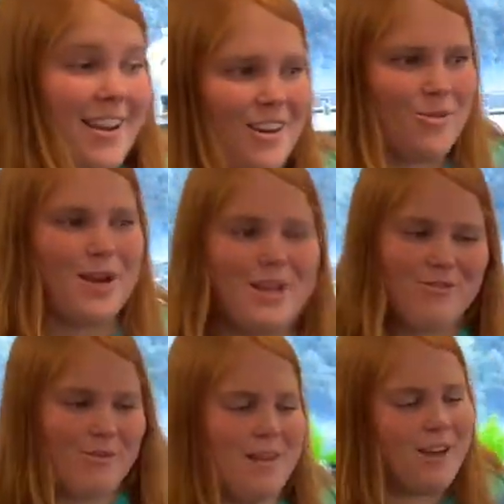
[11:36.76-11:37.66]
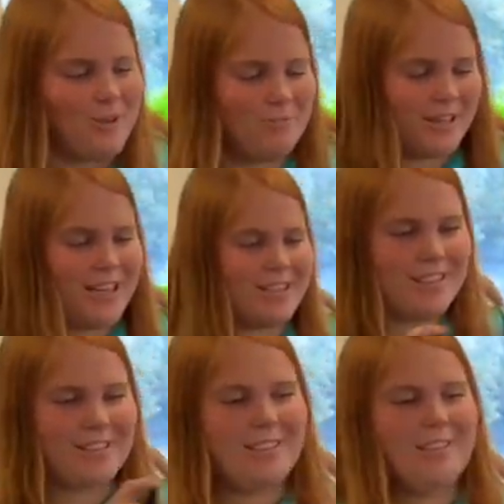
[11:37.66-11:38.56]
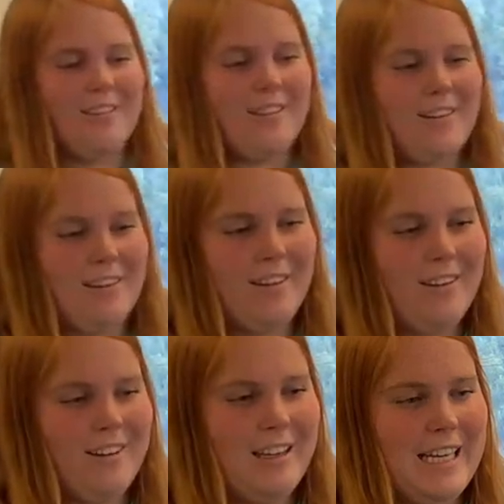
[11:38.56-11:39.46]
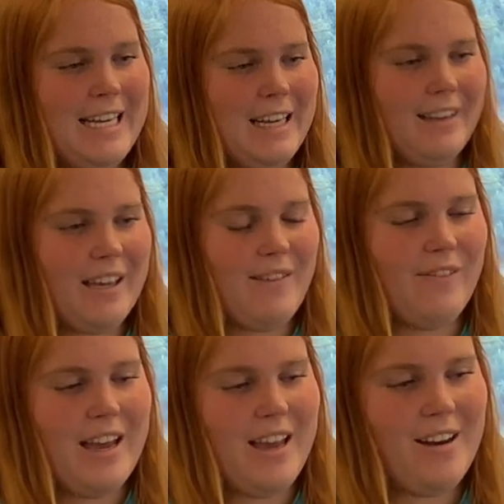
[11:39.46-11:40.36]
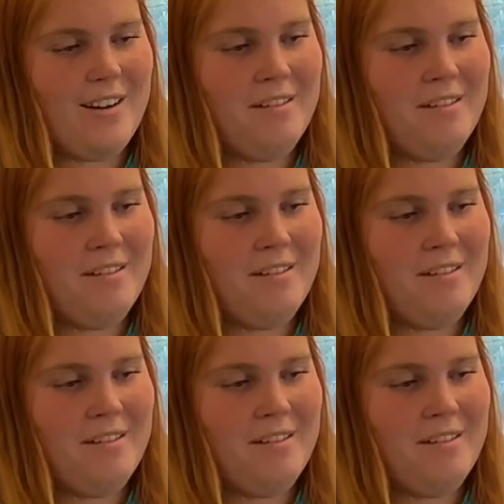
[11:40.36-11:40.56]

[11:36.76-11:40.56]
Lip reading: it away from the other plants. Give it